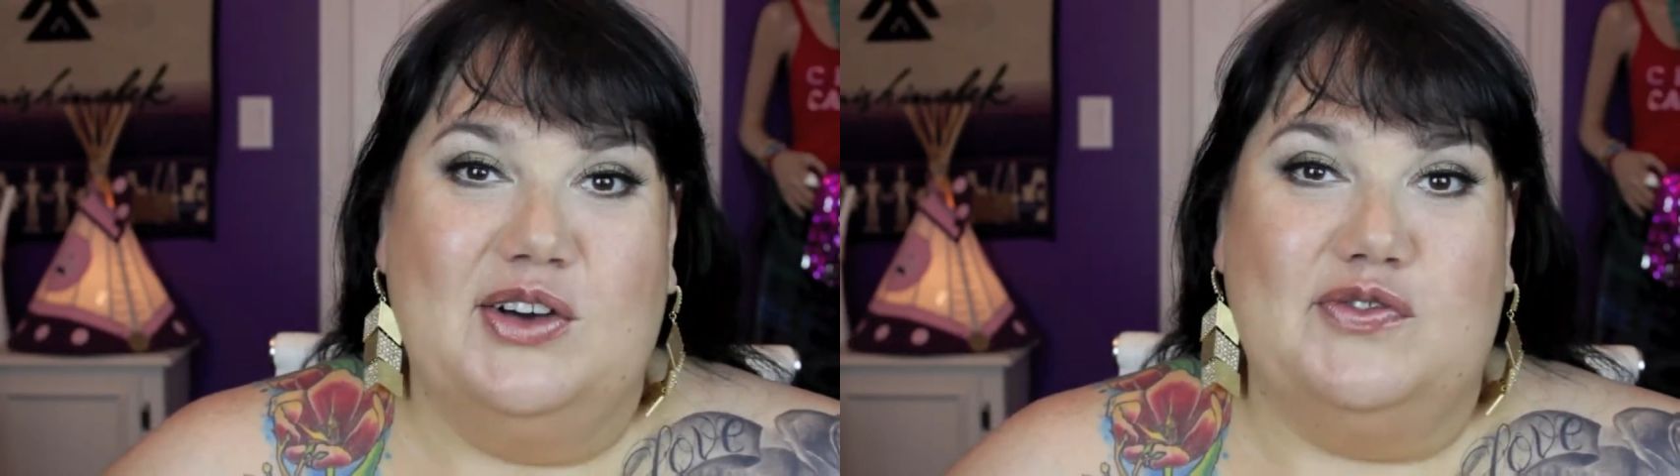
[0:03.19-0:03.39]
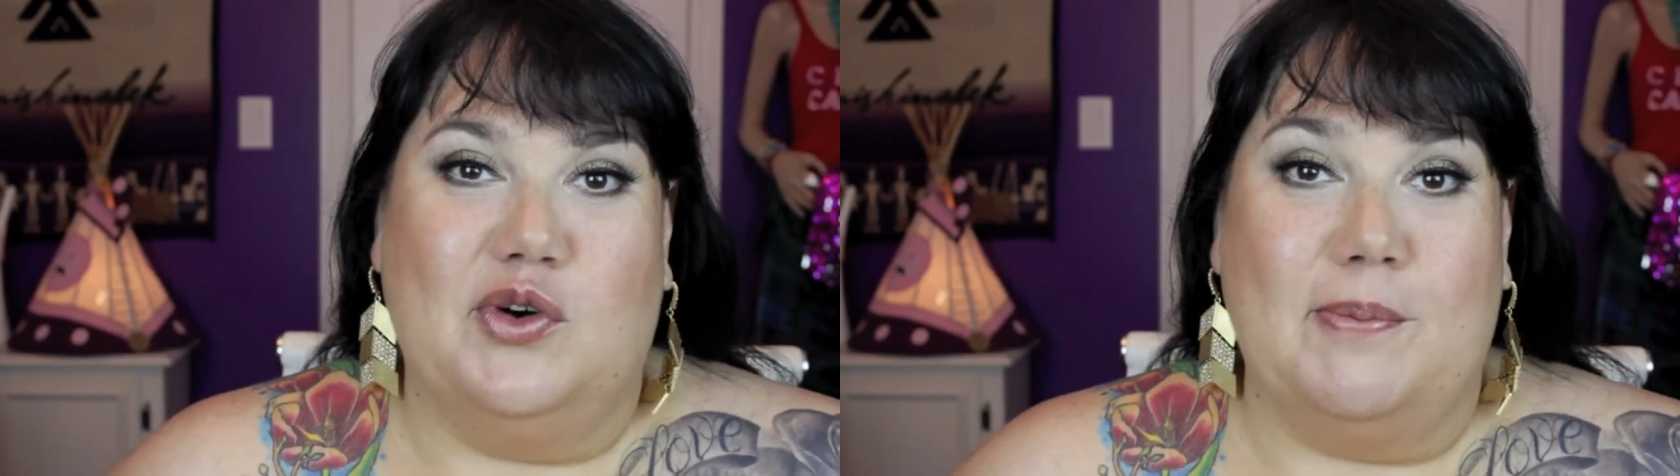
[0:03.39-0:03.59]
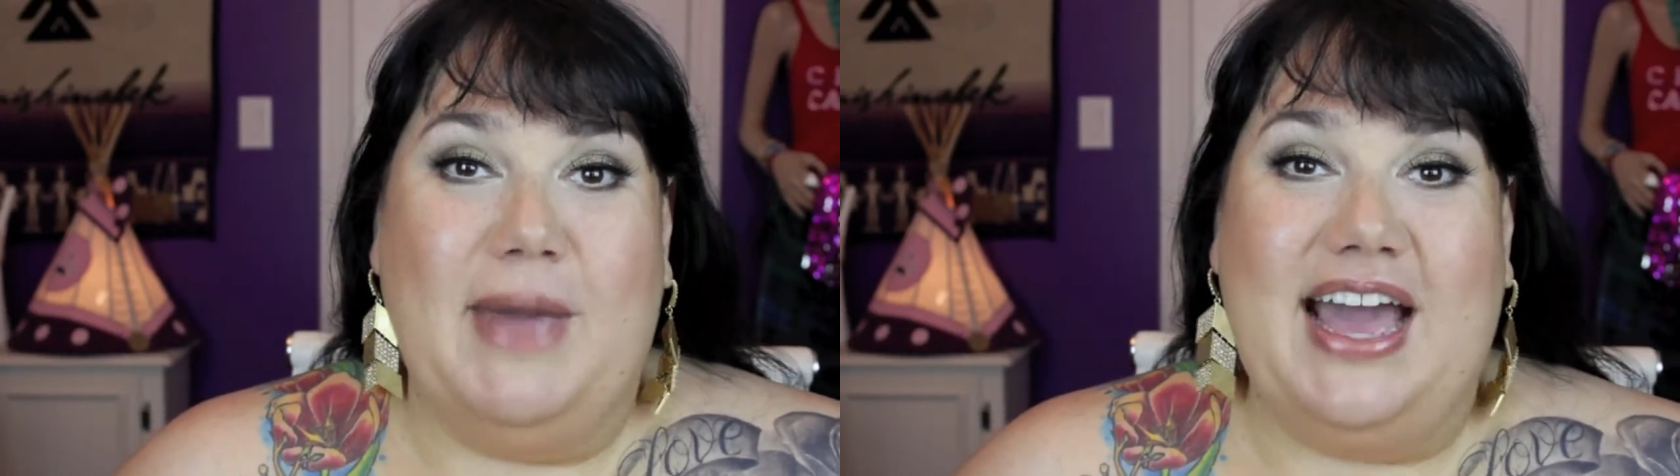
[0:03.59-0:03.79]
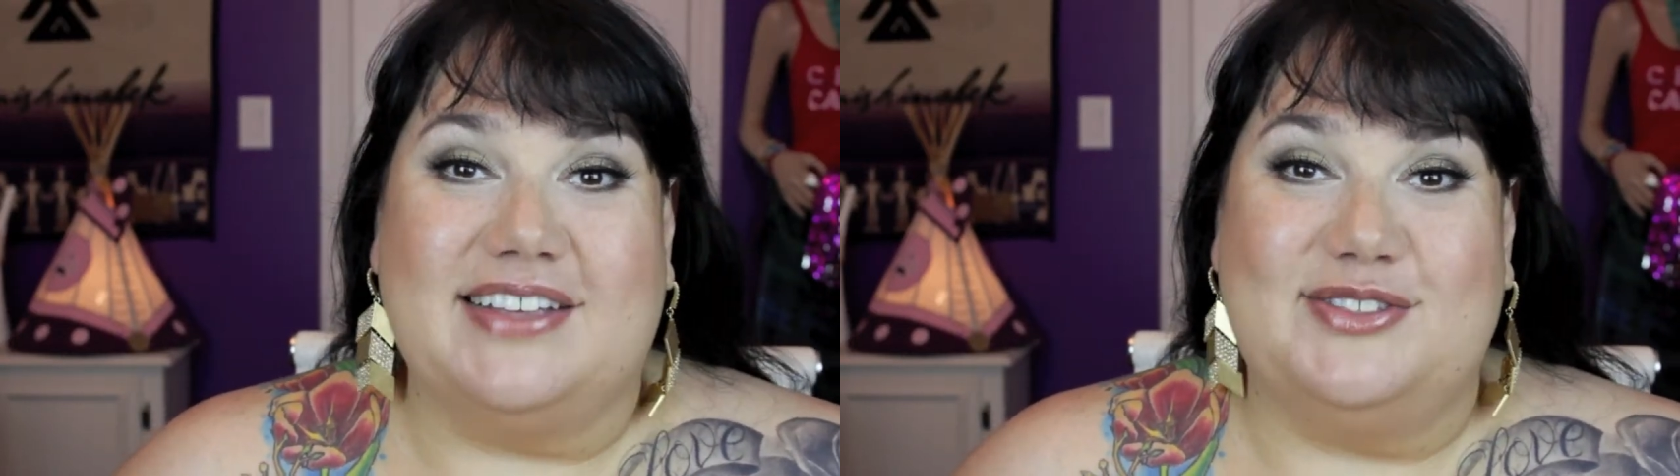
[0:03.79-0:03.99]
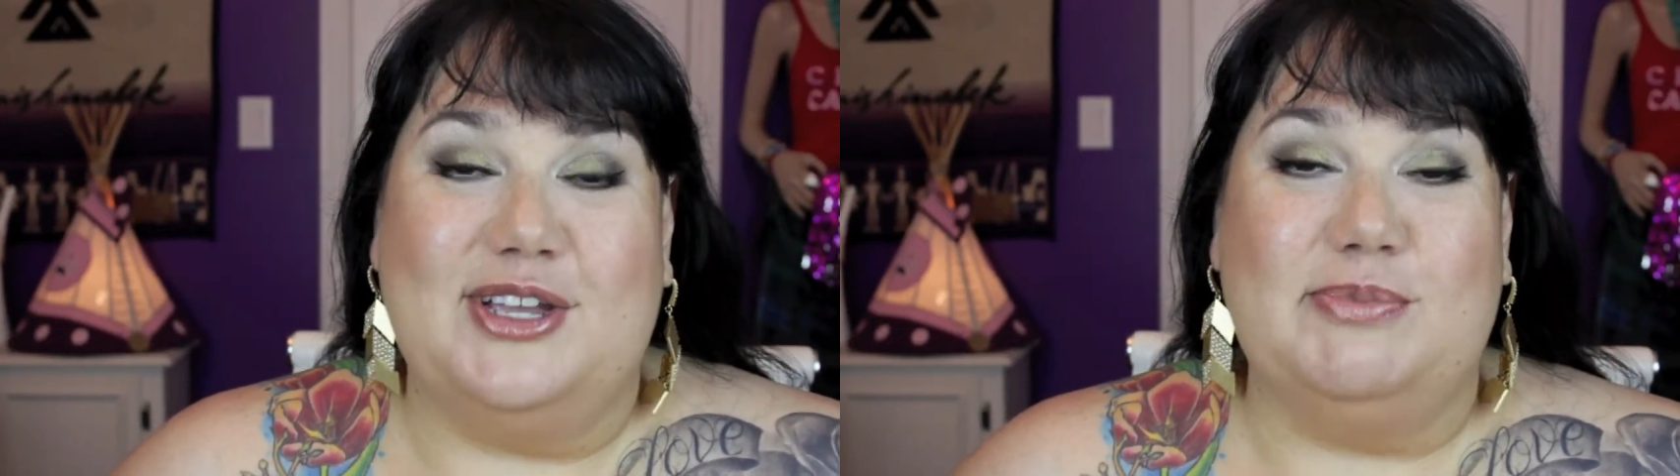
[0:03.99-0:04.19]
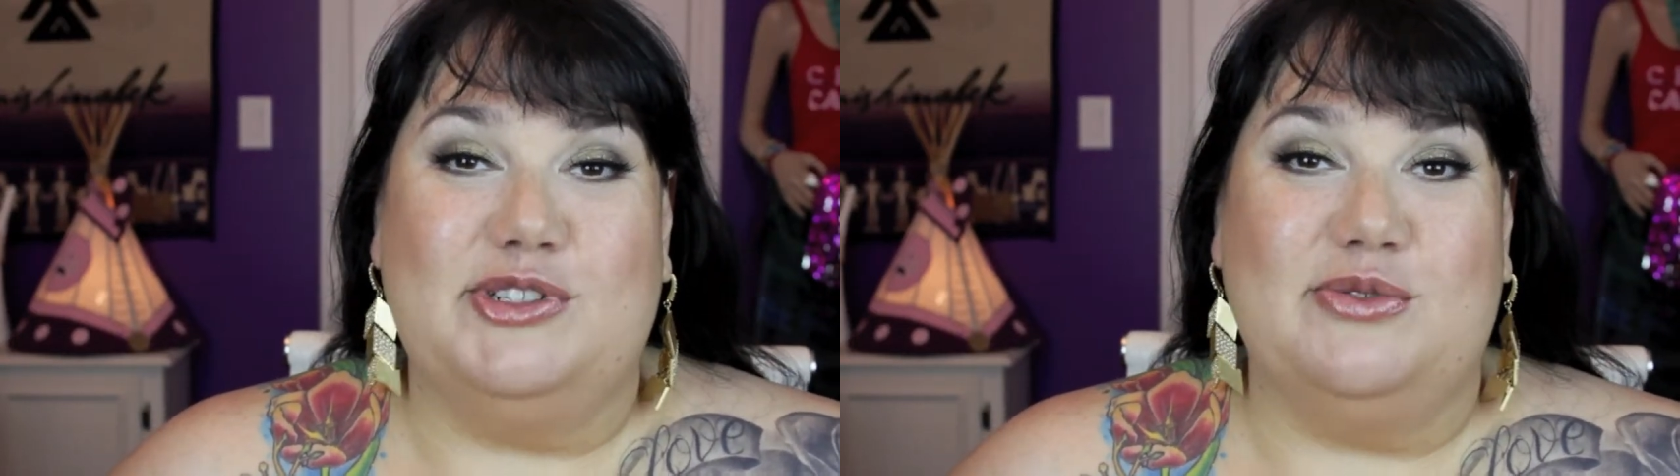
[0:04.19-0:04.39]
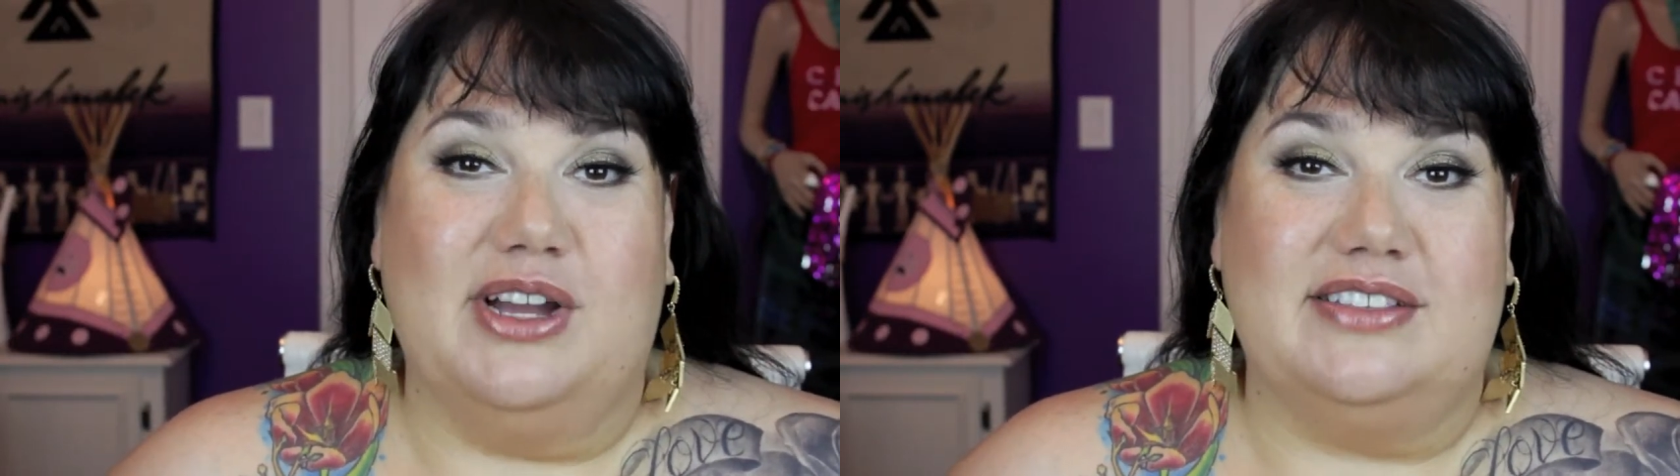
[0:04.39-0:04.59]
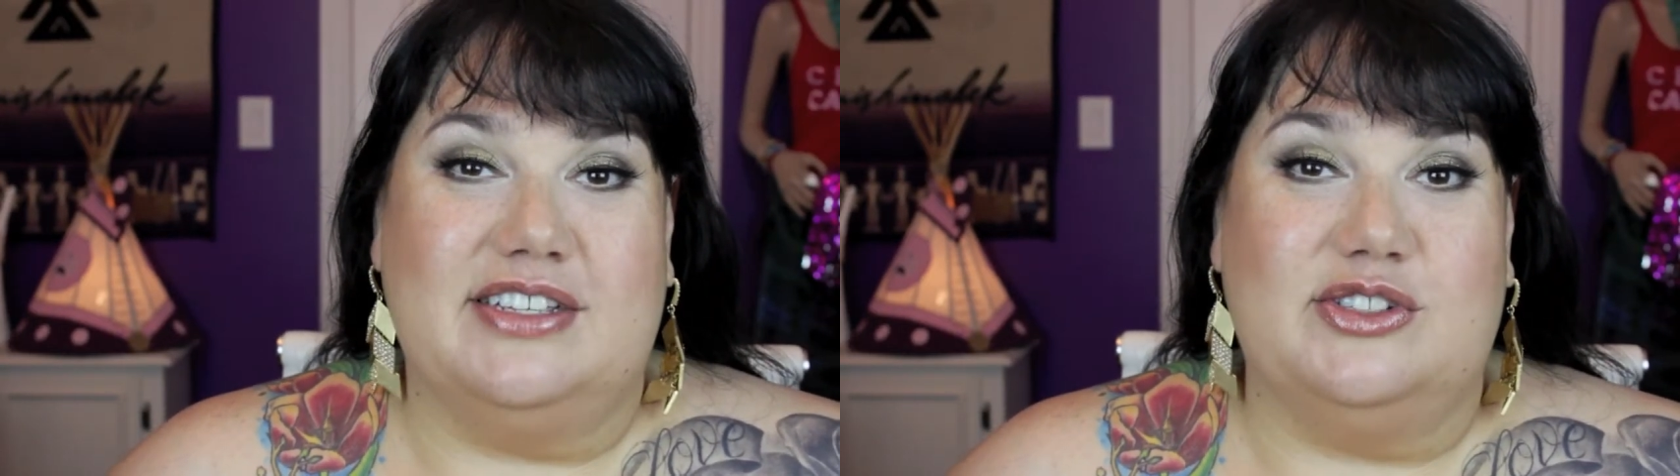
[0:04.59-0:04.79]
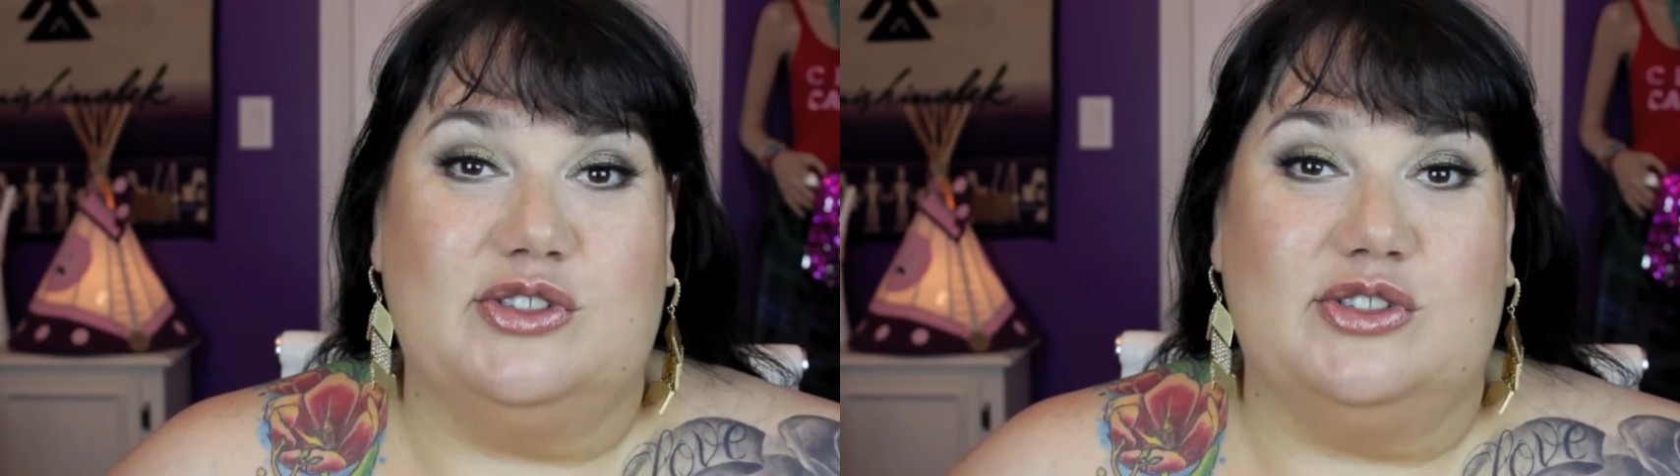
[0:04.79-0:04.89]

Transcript: for Matt's rising